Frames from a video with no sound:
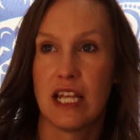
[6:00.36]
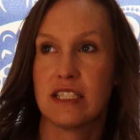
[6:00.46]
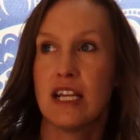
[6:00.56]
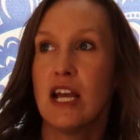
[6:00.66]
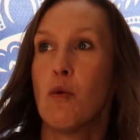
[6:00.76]

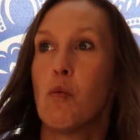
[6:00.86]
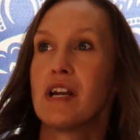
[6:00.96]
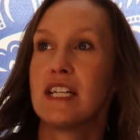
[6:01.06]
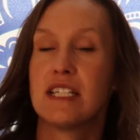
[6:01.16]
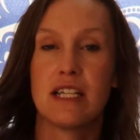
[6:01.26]
things.
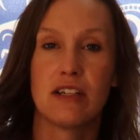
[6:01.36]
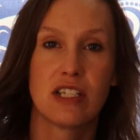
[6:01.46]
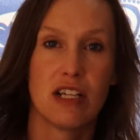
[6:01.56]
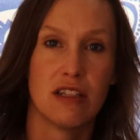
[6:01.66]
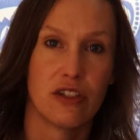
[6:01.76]
What is there
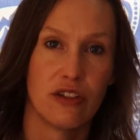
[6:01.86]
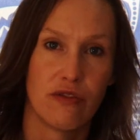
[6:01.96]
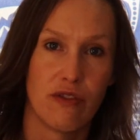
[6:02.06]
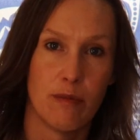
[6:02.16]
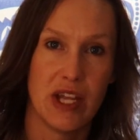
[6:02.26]
to learn
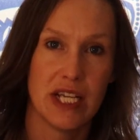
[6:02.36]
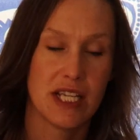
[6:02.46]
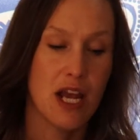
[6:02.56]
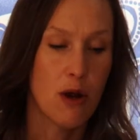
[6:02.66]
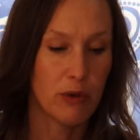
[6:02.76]
from
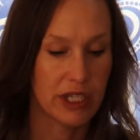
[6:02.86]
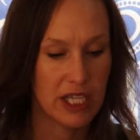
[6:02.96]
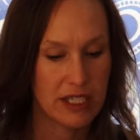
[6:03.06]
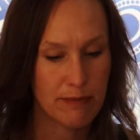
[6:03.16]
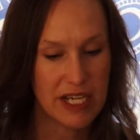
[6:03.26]
this? With
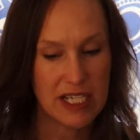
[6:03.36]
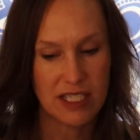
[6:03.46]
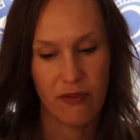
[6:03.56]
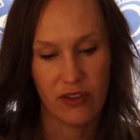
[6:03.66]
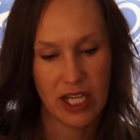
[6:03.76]
this
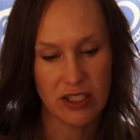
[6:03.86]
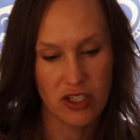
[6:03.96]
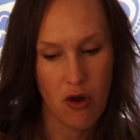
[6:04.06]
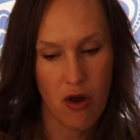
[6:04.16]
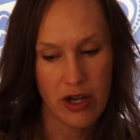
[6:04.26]
piece of things
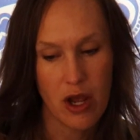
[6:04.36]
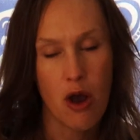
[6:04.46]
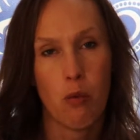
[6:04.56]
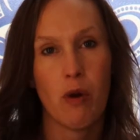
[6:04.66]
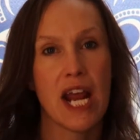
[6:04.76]
gone,
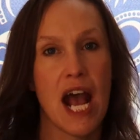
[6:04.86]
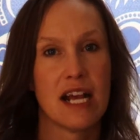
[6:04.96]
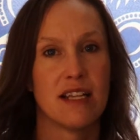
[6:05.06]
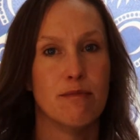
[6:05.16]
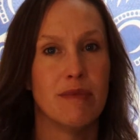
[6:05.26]
what
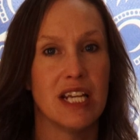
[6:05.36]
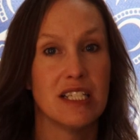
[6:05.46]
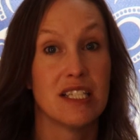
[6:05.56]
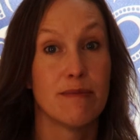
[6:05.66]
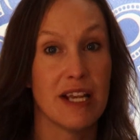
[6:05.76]
has it
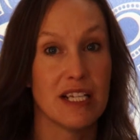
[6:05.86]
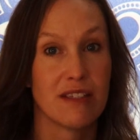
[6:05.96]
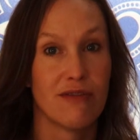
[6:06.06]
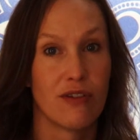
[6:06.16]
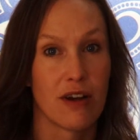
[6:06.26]
made
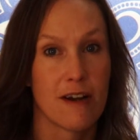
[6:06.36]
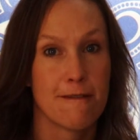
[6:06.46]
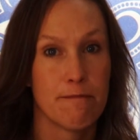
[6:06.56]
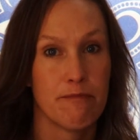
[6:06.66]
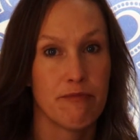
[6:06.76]
space for?
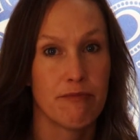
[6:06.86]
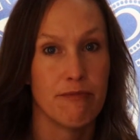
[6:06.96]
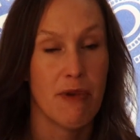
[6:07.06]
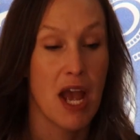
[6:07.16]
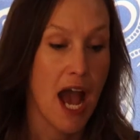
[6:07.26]

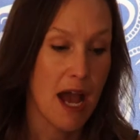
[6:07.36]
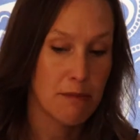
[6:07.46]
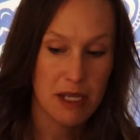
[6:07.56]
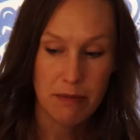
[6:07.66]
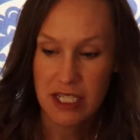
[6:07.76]

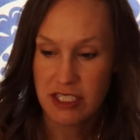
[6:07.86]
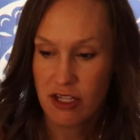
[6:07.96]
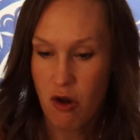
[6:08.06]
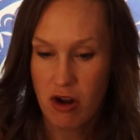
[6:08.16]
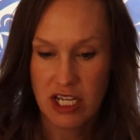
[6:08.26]
And maybe it's
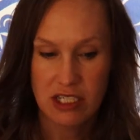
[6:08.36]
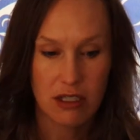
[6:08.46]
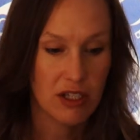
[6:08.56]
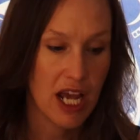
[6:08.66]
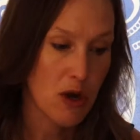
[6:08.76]
an honest
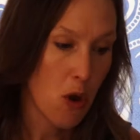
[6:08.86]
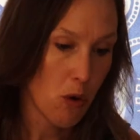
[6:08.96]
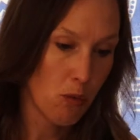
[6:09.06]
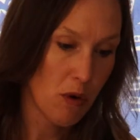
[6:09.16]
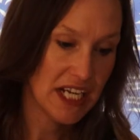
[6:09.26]
look at
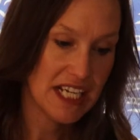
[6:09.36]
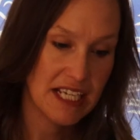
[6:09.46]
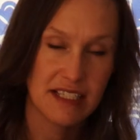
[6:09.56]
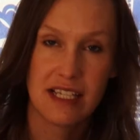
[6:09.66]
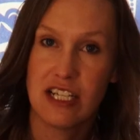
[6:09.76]
what it
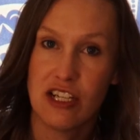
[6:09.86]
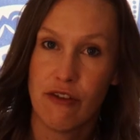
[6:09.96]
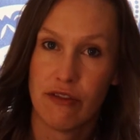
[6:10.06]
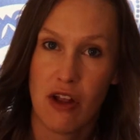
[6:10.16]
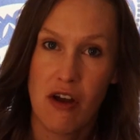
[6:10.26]
is that
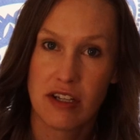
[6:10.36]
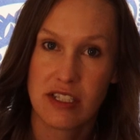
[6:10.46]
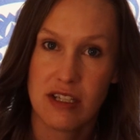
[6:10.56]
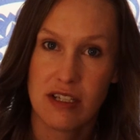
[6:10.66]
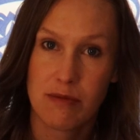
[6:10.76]
you've
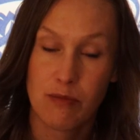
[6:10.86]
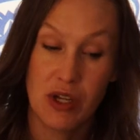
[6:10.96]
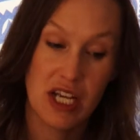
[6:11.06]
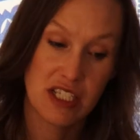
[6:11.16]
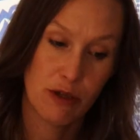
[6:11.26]
lost.
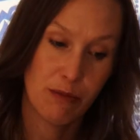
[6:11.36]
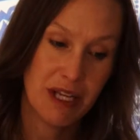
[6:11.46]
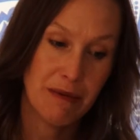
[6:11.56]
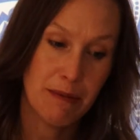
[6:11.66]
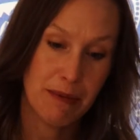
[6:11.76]
Because there
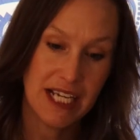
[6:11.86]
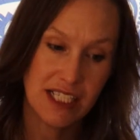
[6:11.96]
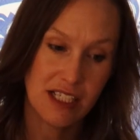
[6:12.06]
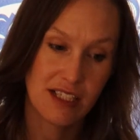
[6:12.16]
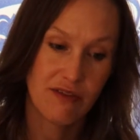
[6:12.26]
may be
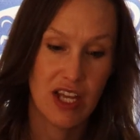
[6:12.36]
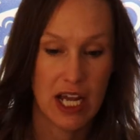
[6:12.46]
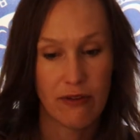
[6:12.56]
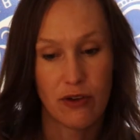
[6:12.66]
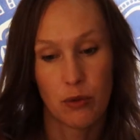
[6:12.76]
pieces of
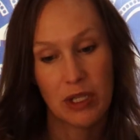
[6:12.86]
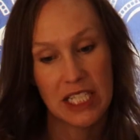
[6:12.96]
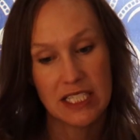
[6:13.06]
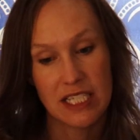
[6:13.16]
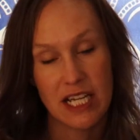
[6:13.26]
that, if you're
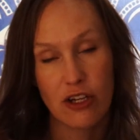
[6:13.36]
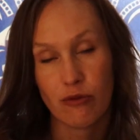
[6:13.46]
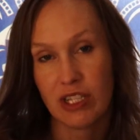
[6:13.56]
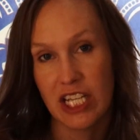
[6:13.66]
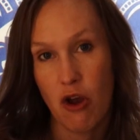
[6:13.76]
willing to take a
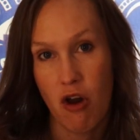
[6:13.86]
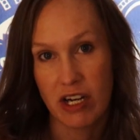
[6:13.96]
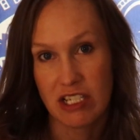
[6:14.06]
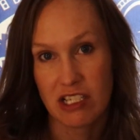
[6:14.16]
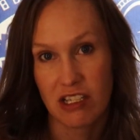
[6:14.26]
really
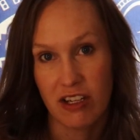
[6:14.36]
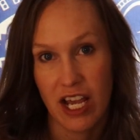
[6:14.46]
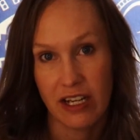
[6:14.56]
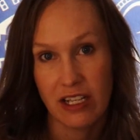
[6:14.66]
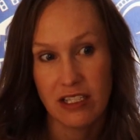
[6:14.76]
honest look
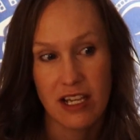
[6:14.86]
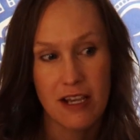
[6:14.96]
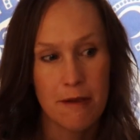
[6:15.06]
at it,